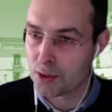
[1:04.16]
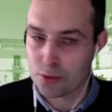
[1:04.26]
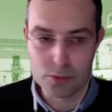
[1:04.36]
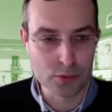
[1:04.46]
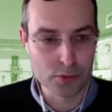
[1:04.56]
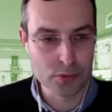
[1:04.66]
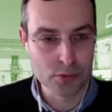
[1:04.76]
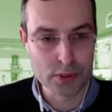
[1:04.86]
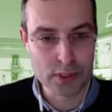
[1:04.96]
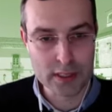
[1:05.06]

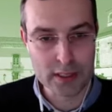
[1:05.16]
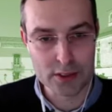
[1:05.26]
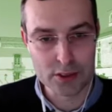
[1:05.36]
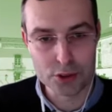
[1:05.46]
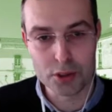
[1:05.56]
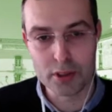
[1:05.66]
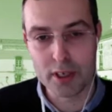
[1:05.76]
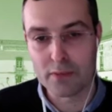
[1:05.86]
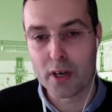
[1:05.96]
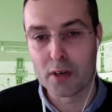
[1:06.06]
to the social
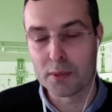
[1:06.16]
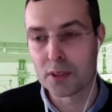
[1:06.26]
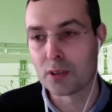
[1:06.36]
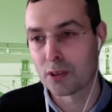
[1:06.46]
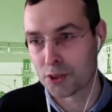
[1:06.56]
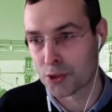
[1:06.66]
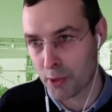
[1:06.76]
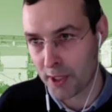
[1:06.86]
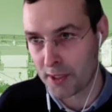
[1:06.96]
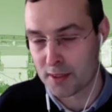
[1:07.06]
and environmental
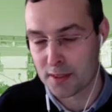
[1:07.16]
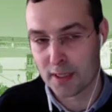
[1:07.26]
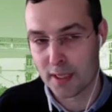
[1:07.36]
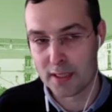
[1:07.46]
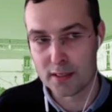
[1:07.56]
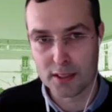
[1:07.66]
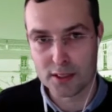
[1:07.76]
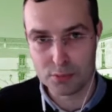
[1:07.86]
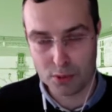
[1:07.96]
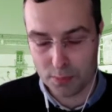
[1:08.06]
constraints. And
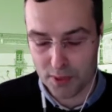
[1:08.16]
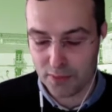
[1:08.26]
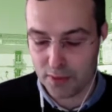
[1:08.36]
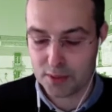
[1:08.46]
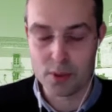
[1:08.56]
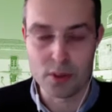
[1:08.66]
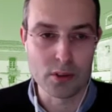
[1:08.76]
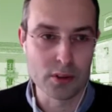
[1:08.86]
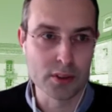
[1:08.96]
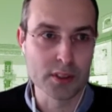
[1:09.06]
this will be visible
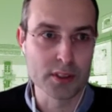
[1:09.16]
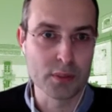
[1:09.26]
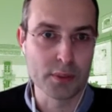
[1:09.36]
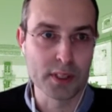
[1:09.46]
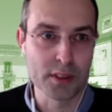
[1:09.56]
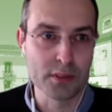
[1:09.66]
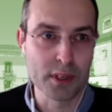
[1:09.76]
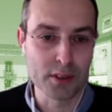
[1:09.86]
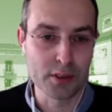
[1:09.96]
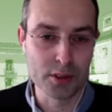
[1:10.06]
on the topic that we
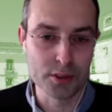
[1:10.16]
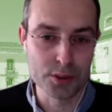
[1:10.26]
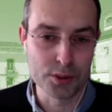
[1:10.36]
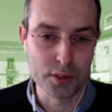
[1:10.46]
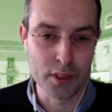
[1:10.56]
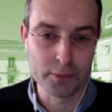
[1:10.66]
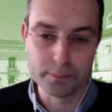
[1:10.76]
are going to show now.